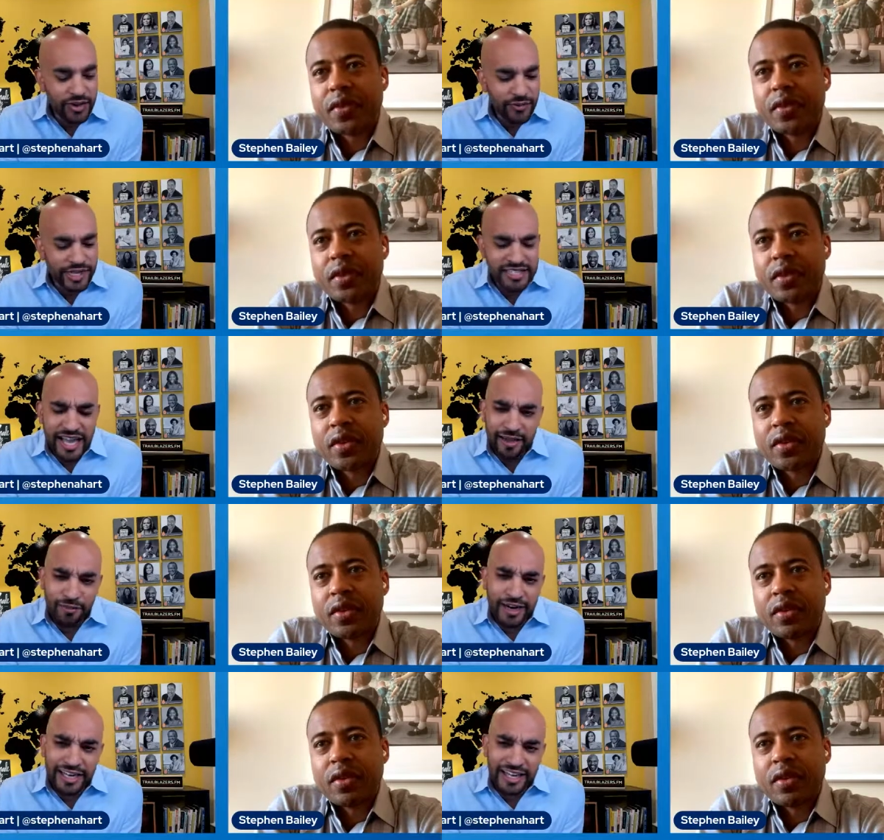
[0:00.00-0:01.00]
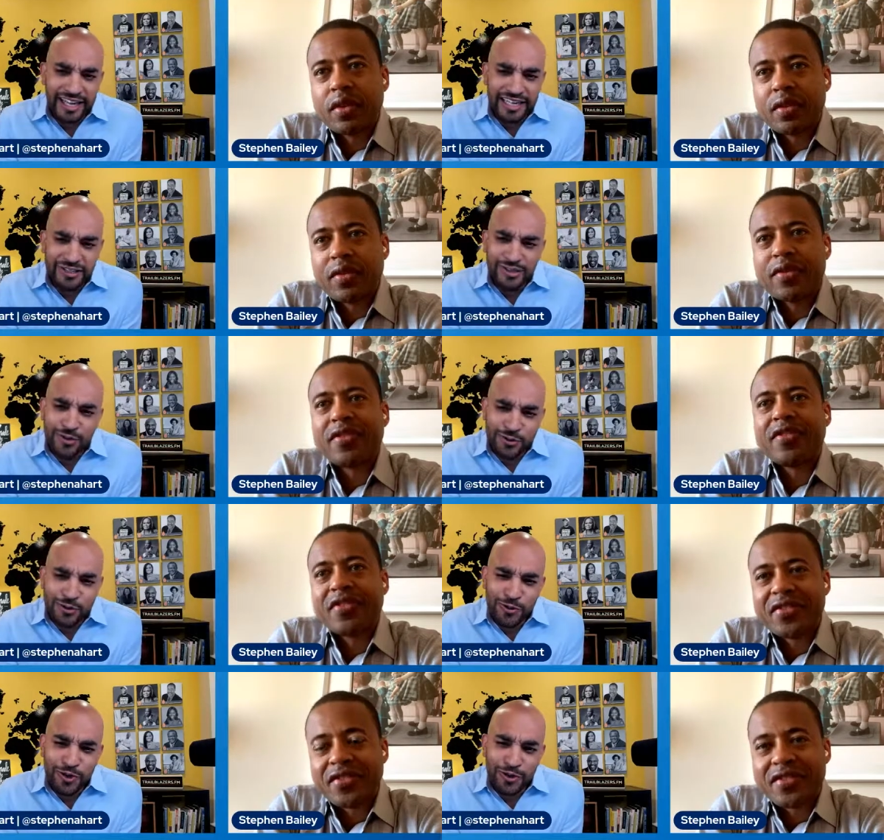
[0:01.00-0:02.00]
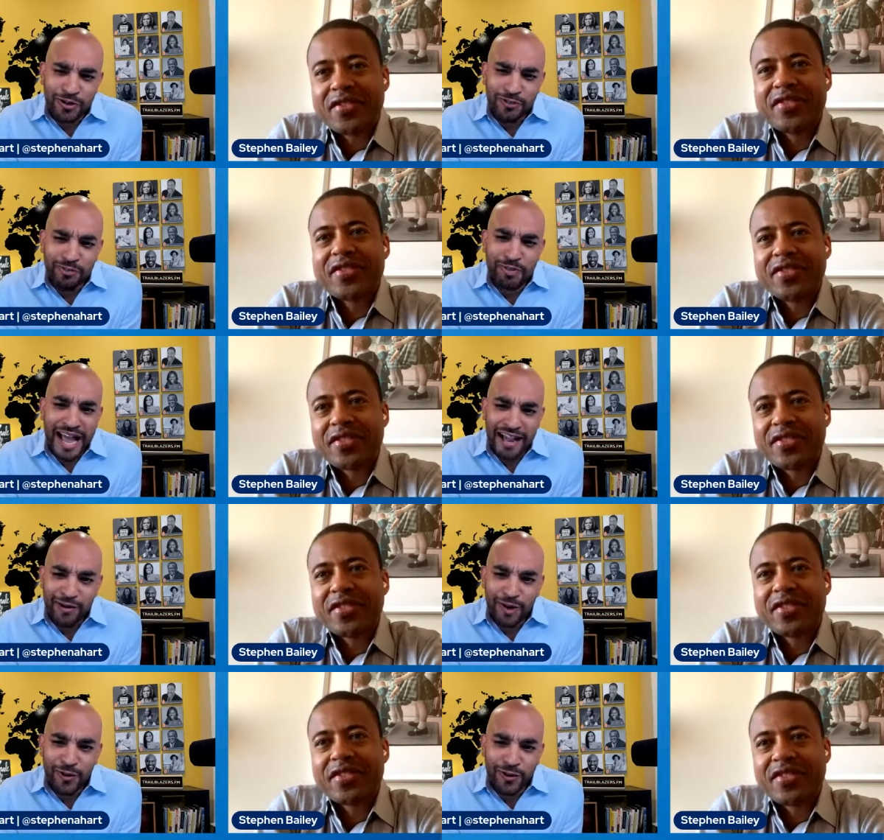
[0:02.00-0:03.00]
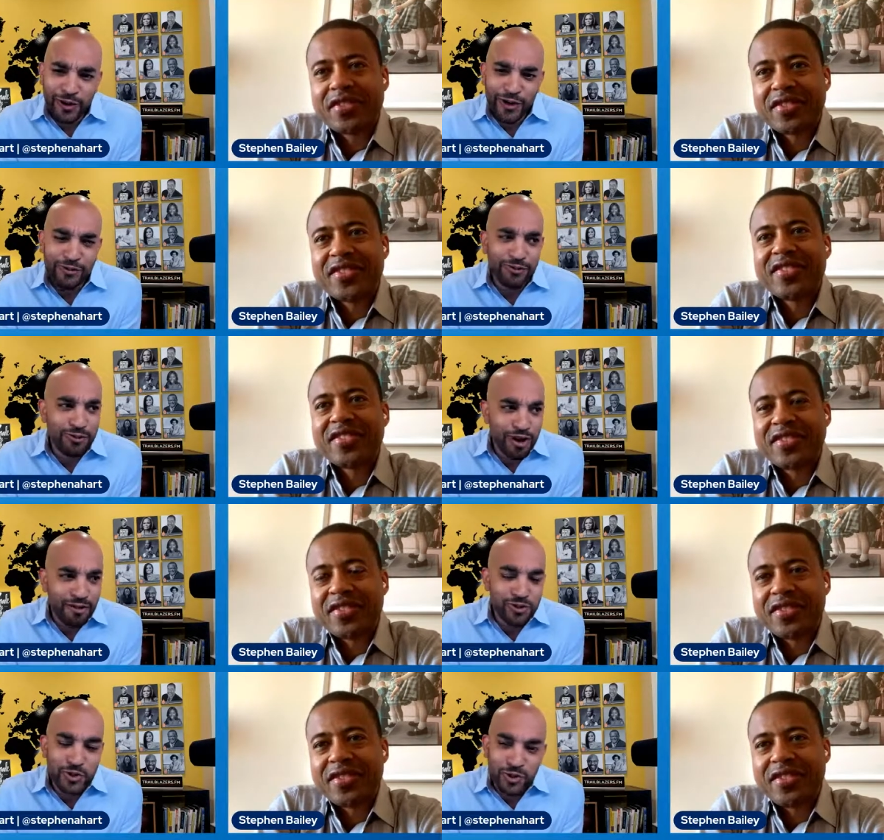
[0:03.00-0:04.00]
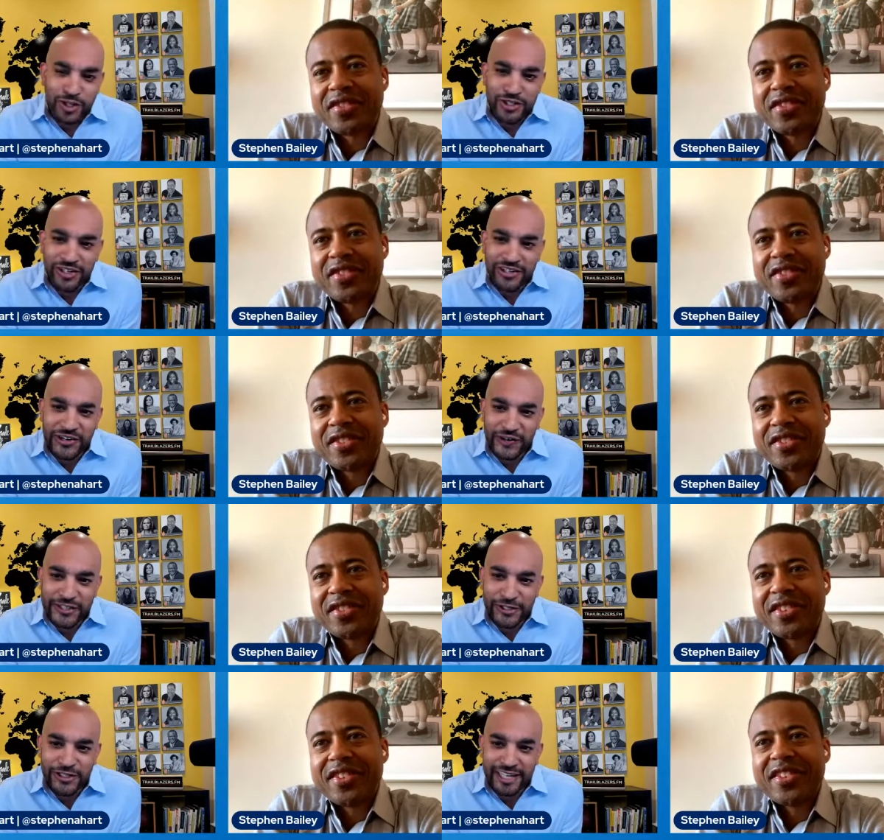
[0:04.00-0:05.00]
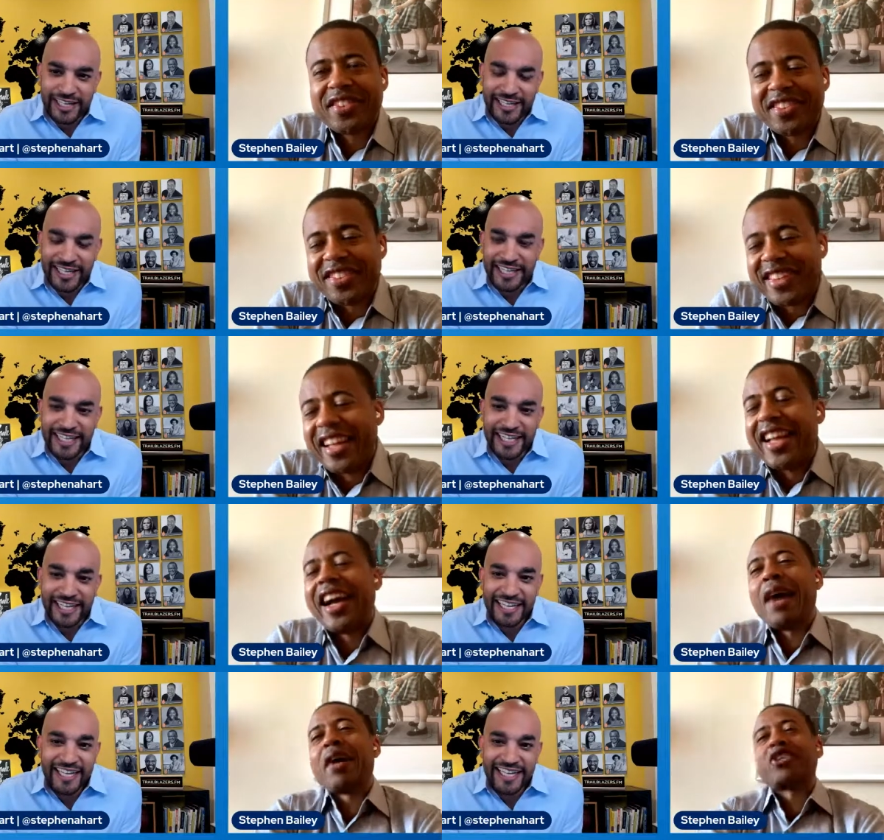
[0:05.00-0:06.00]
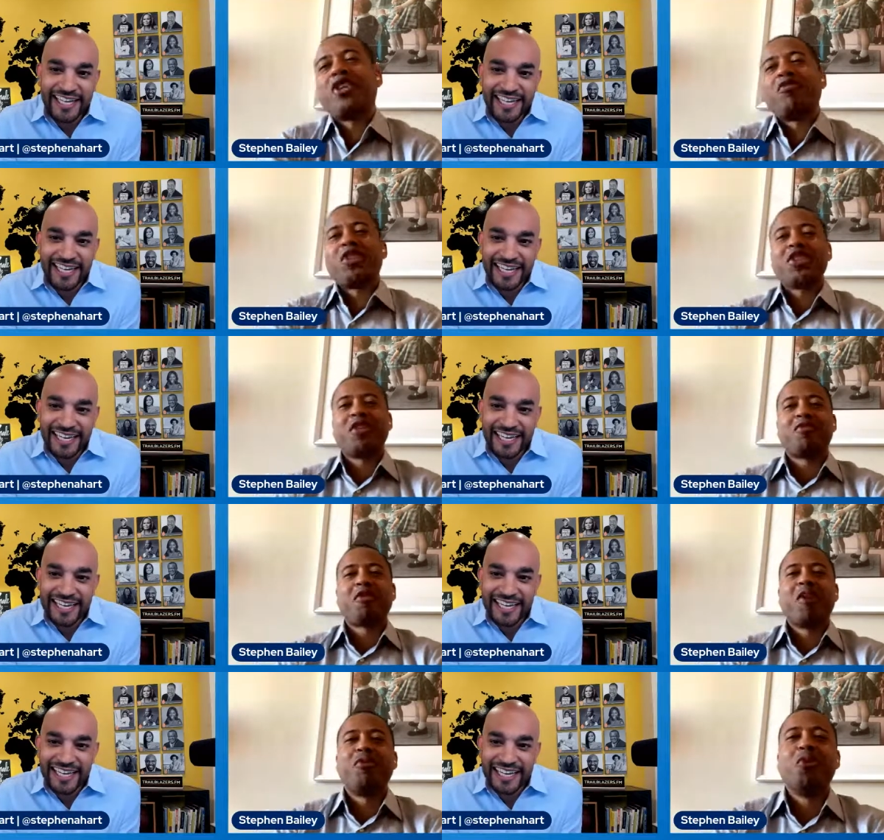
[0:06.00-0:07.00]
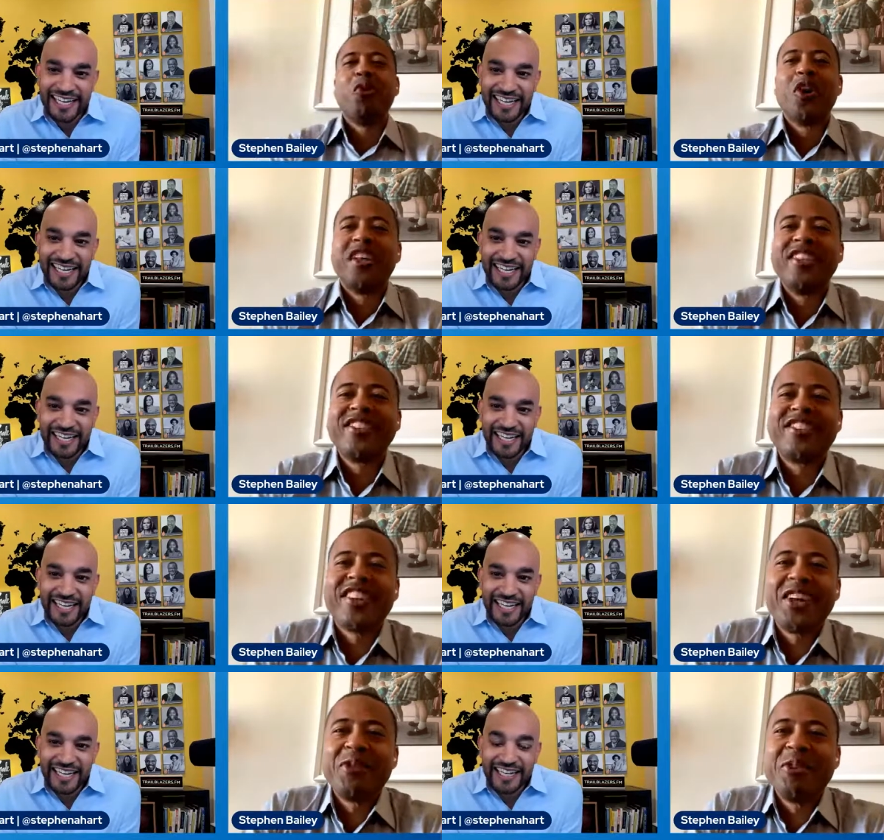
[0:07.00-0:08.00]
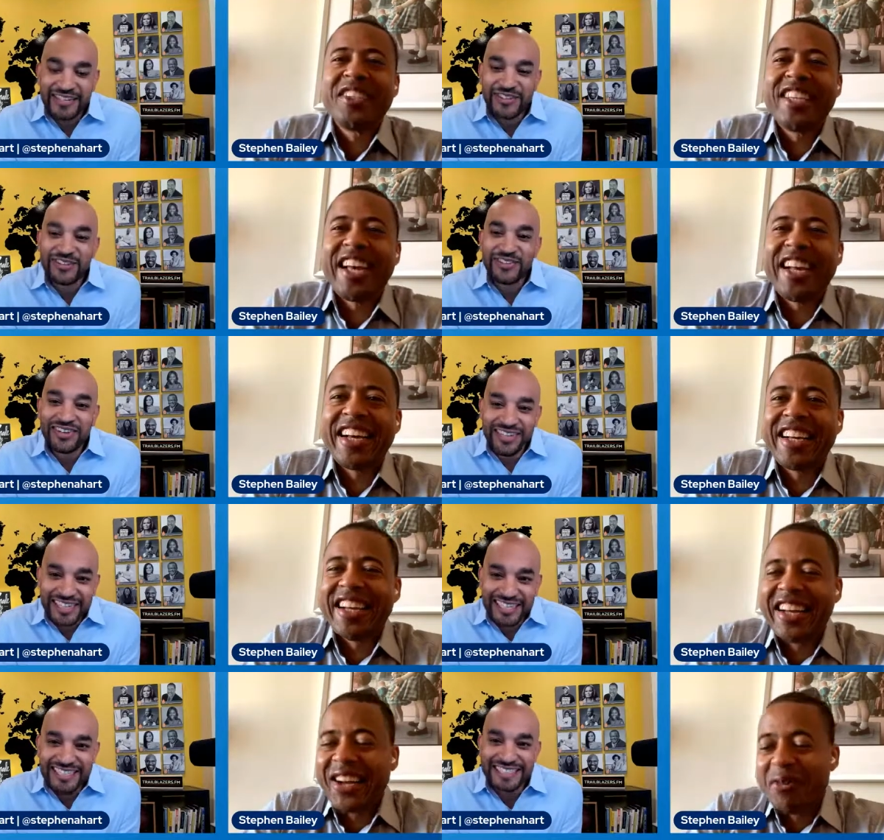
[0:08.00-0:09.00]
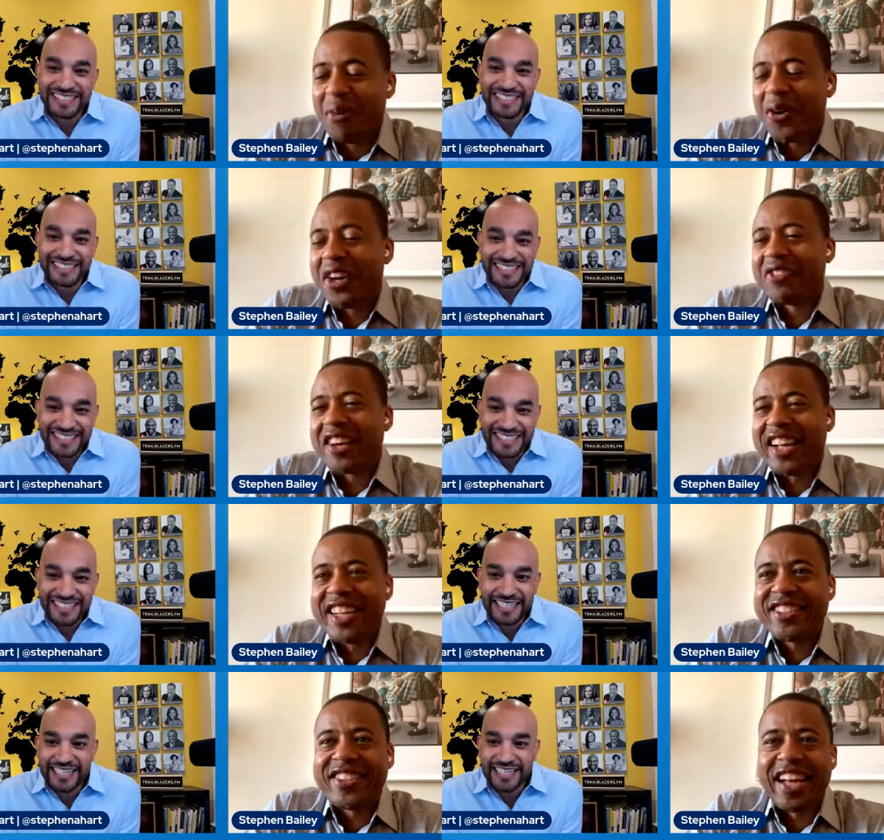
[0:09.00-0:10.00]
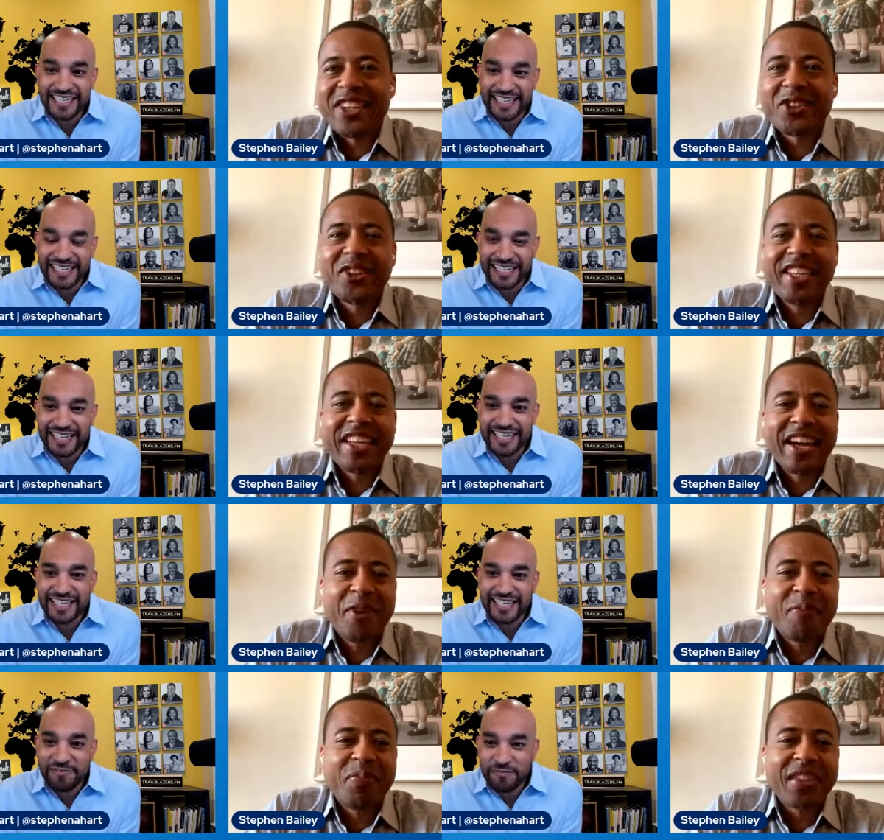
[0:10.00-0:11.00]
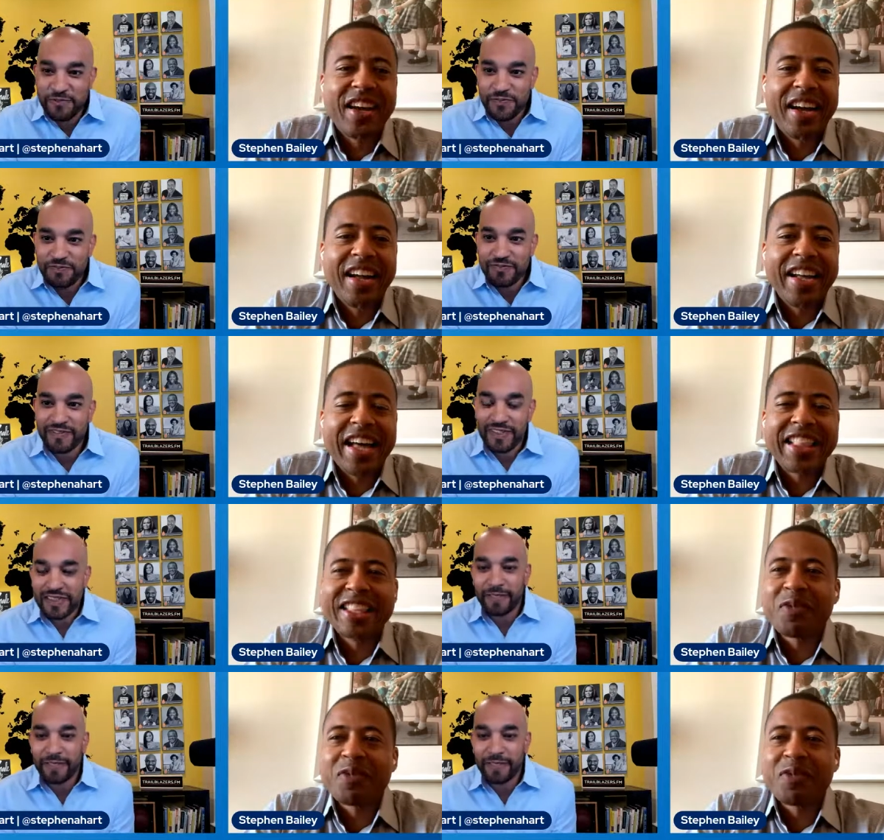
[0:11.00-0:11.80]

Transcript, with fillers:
Speaker 1: know you went to Emory. I don't know your background. Are you from Georgia originally?
Speaker 2: I'm actually originally from New Orleans, uh, Louisiana, New uh, Orleans. Uh, born and raised. Actually, um, uh, I